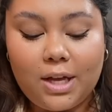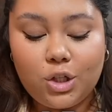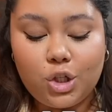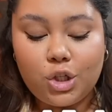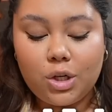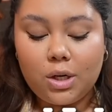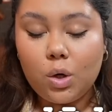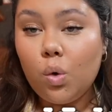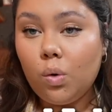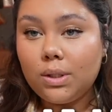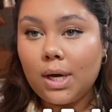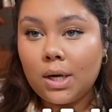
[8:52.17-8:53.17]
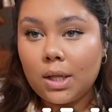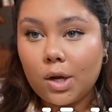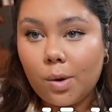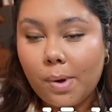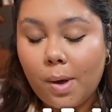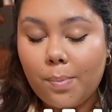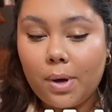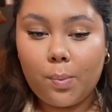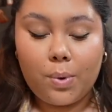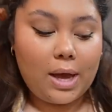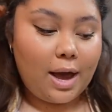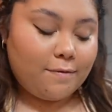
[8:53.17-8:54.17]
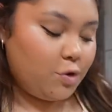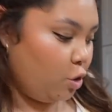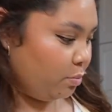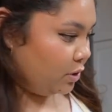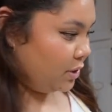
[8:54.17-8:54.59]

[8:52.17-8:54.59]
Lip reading: It should cool down a little bit, but we have no more